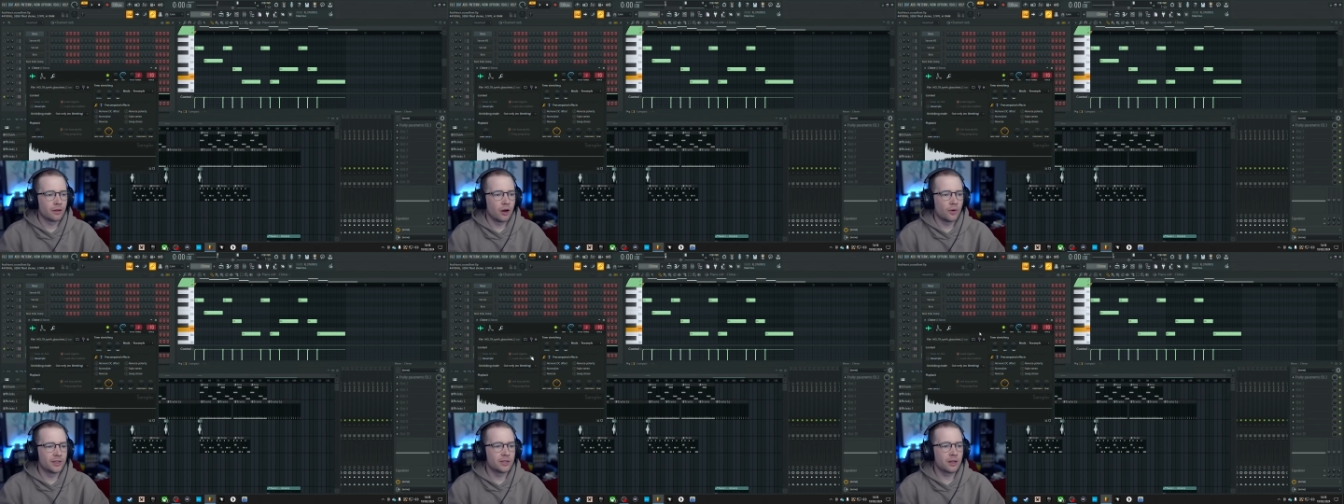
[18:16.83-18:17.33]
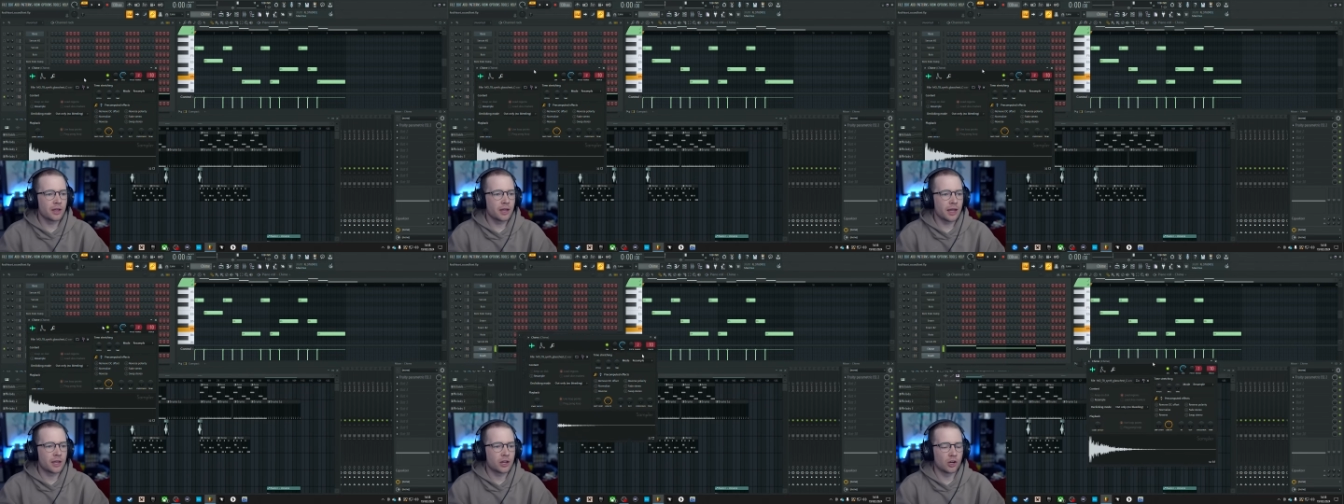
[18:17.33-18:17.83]
Oh, this is like
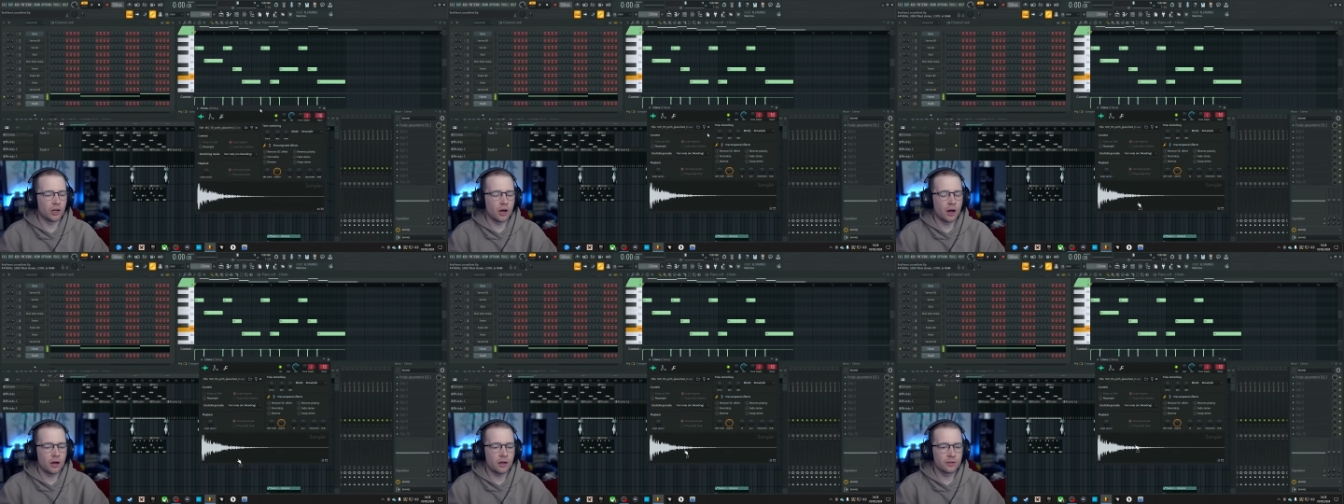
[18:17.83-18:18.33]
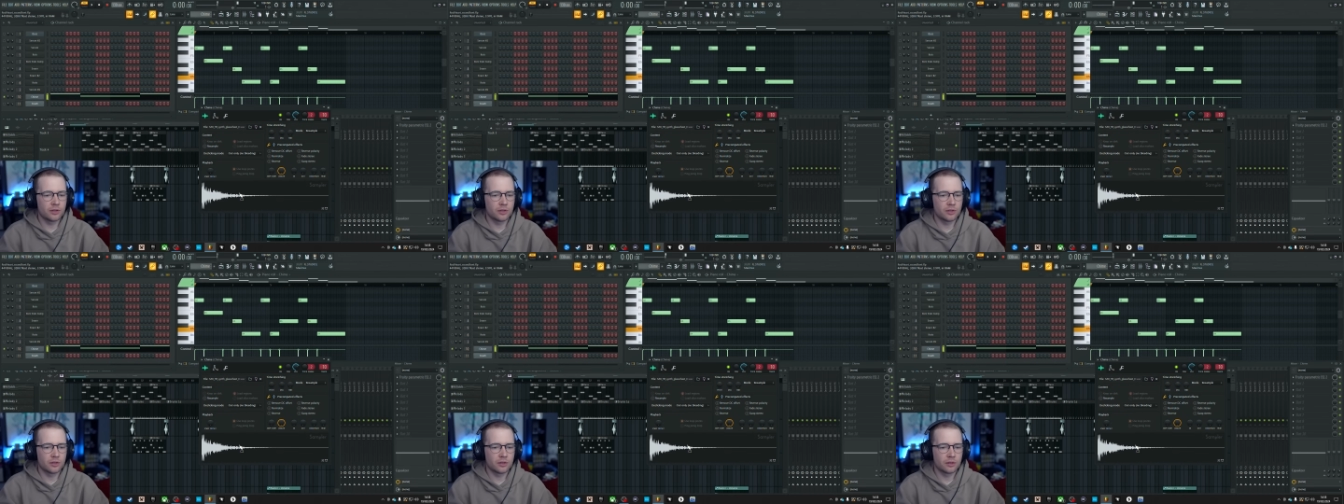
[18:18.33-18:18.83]
a
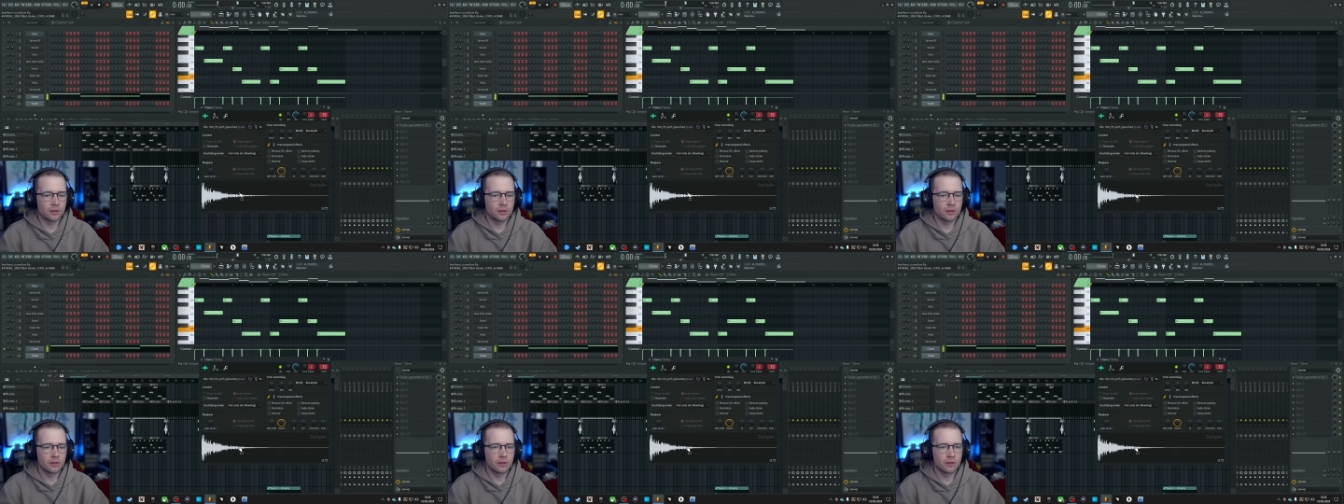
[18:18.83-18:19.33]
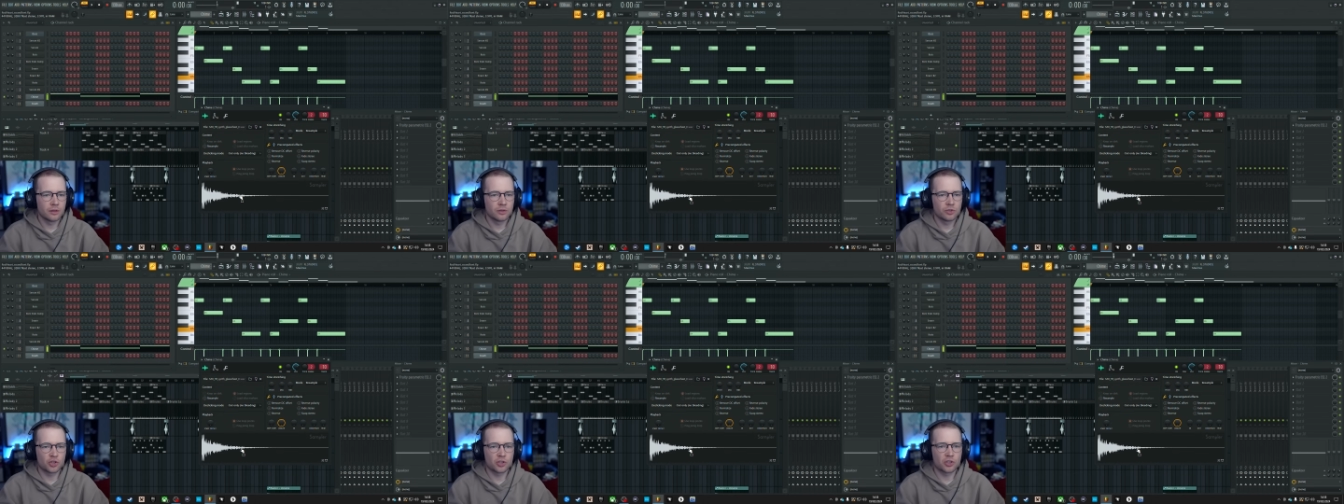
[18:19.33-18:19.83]
glass.
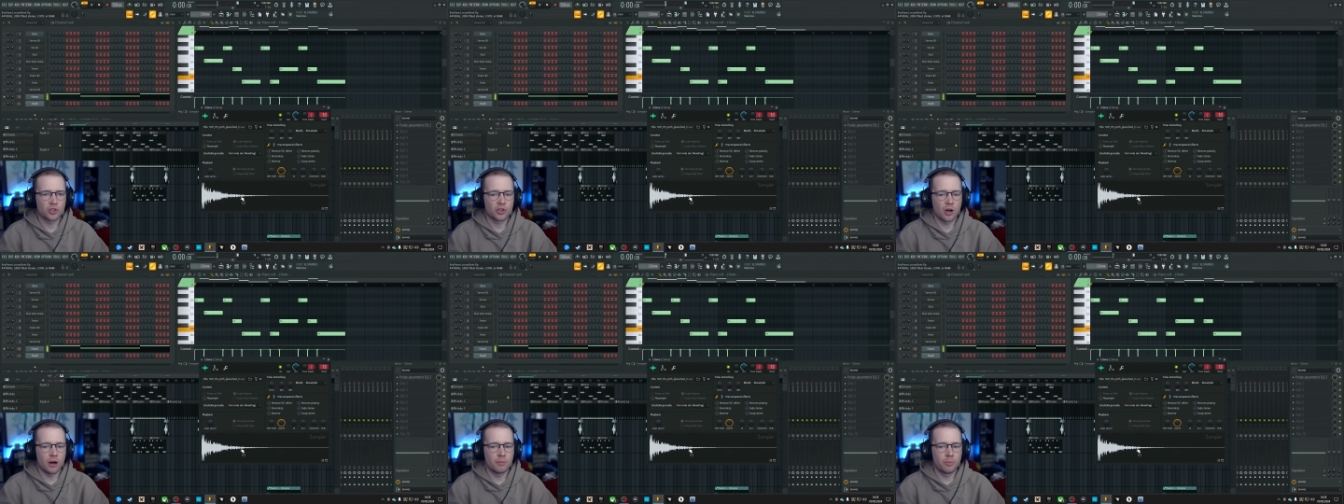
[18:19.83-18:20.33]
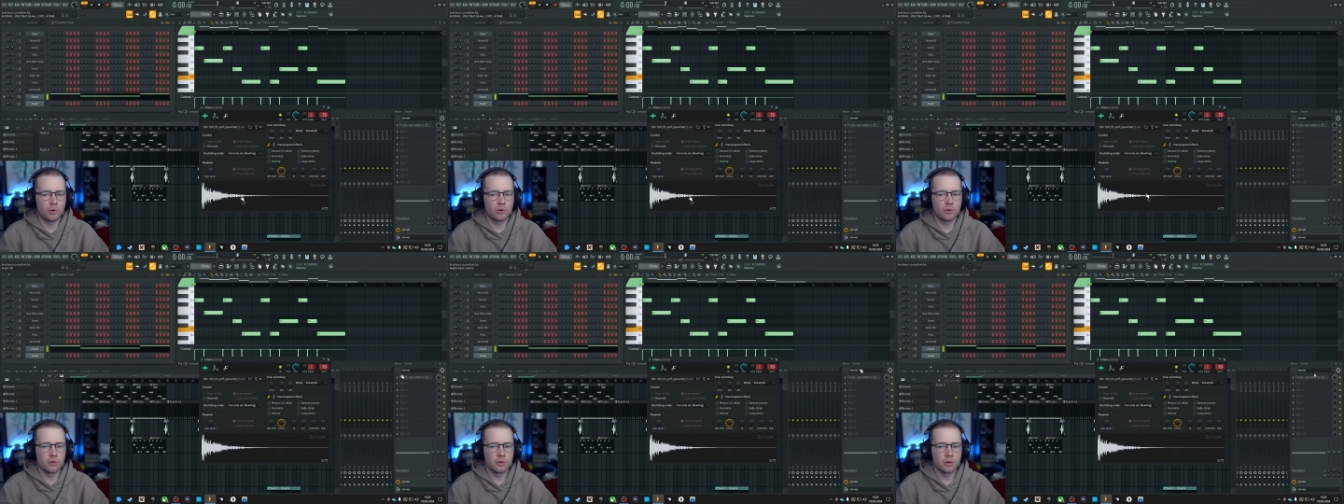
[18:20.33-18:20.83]
Just
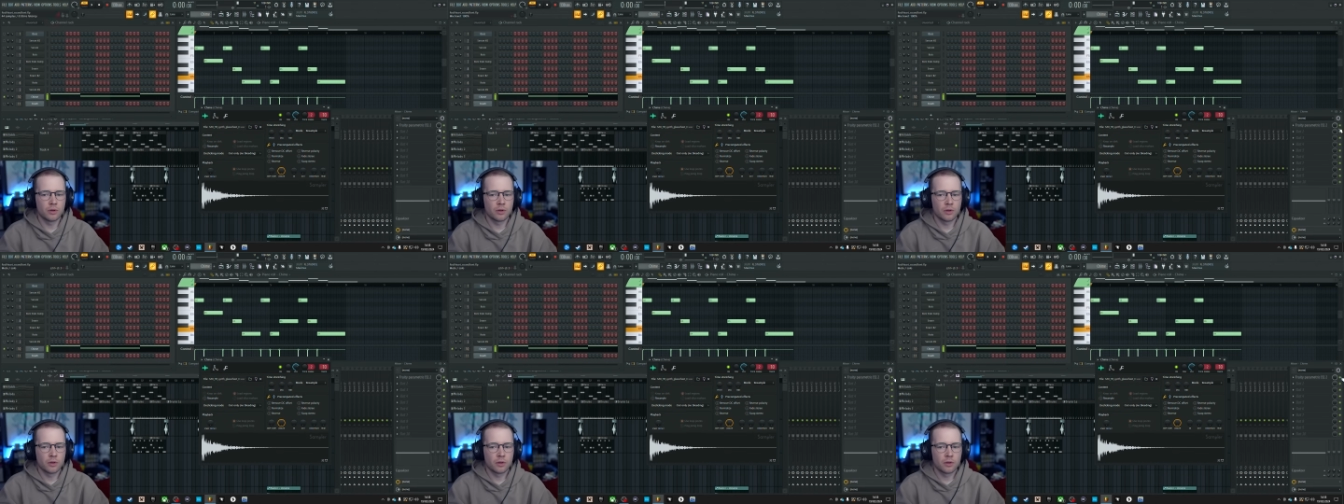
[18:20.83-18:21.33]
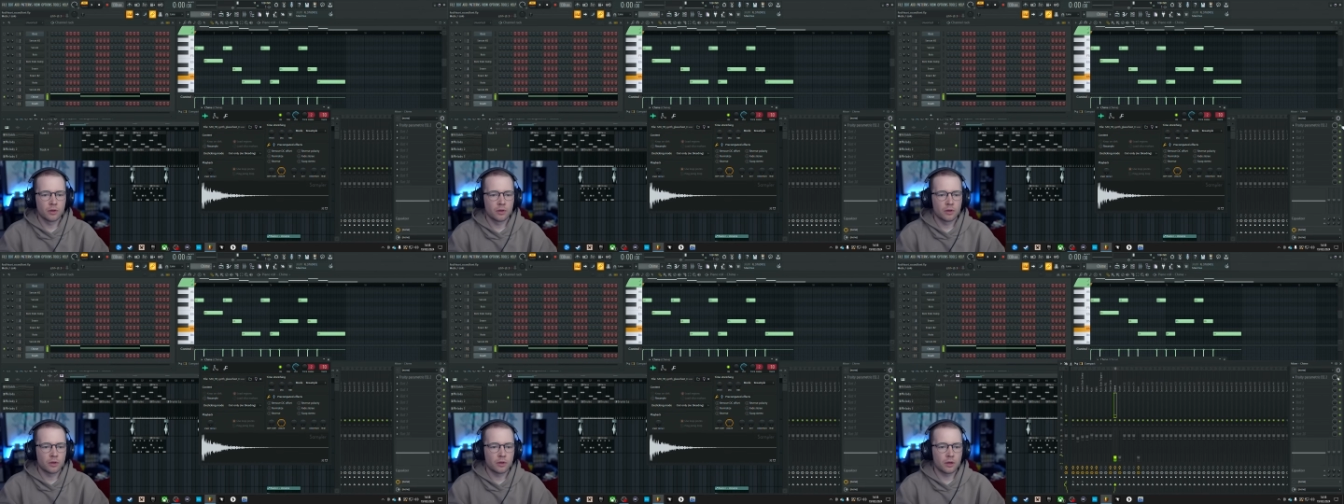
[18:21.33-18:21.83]
sample.
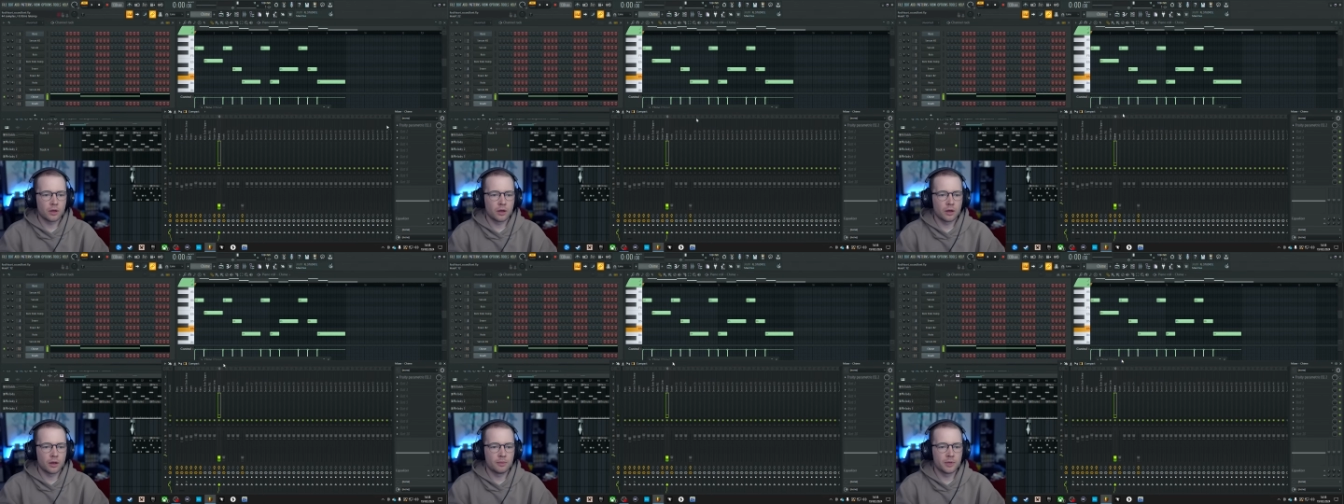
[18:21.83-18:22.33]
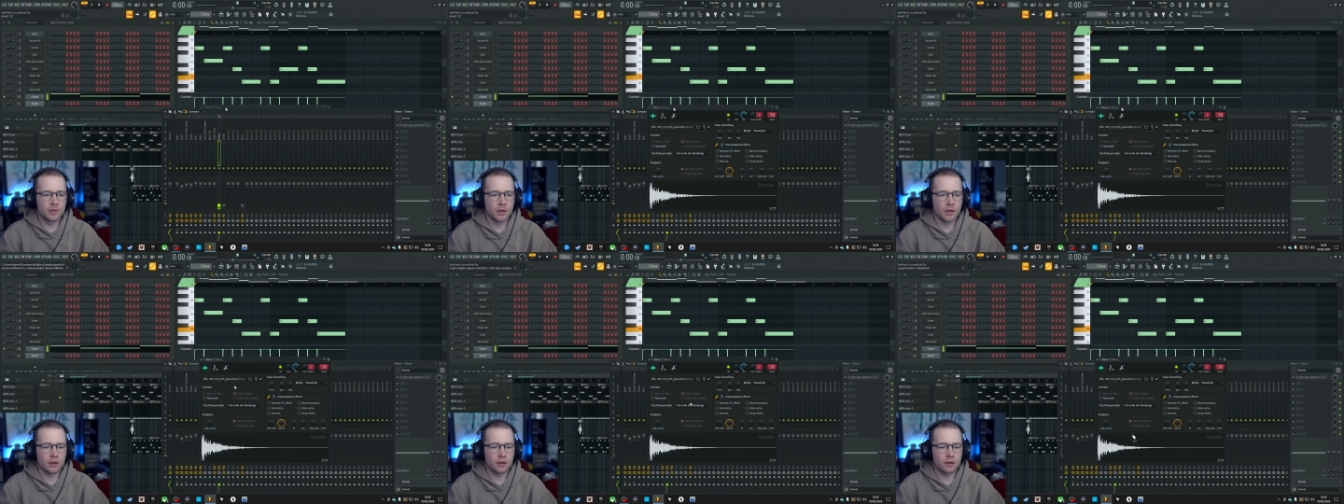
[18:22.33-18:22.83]
Let me
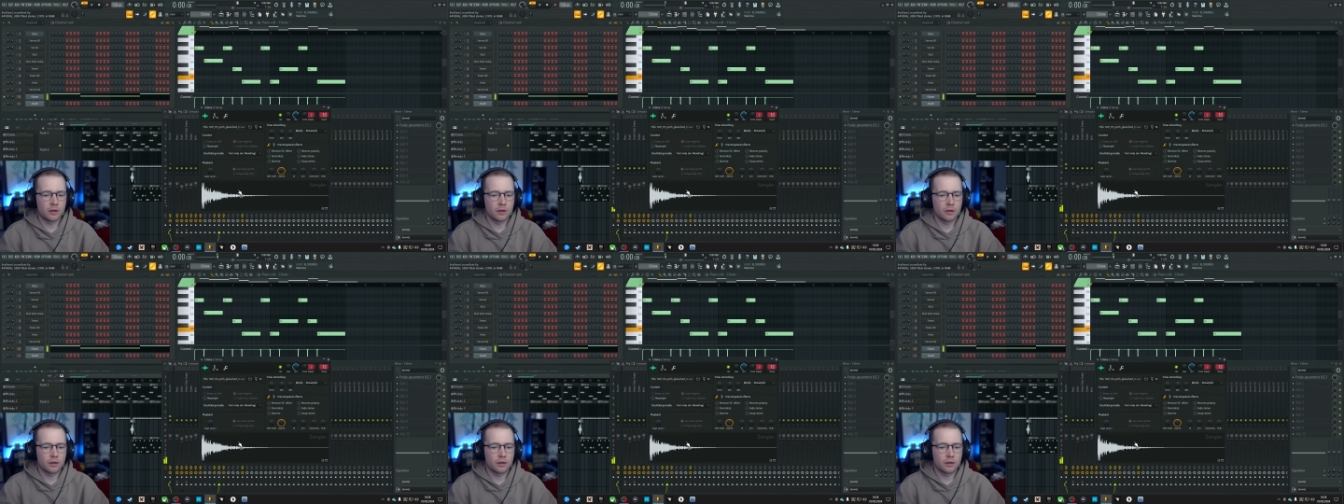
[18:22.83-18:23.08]
take...